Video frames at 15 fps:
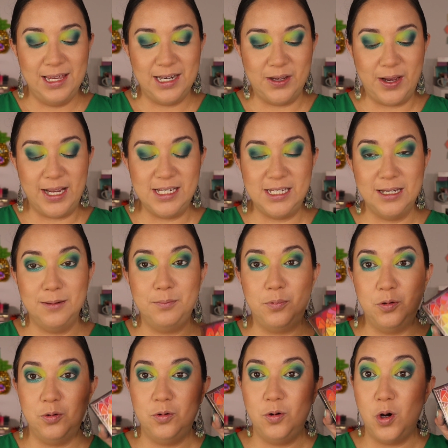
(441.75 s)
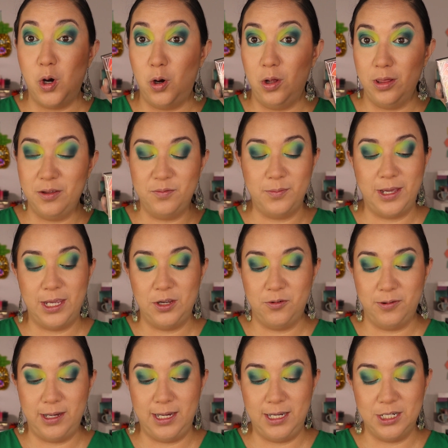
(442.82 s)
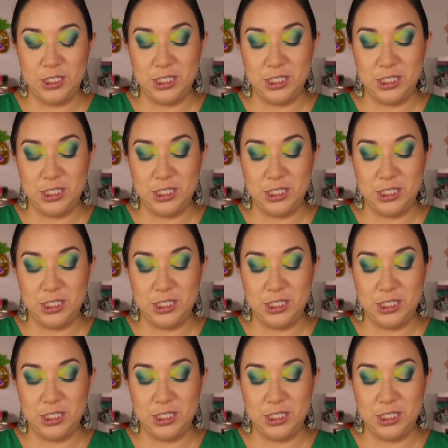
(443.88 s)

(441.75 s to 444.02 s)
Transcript: Now I did pull all of my green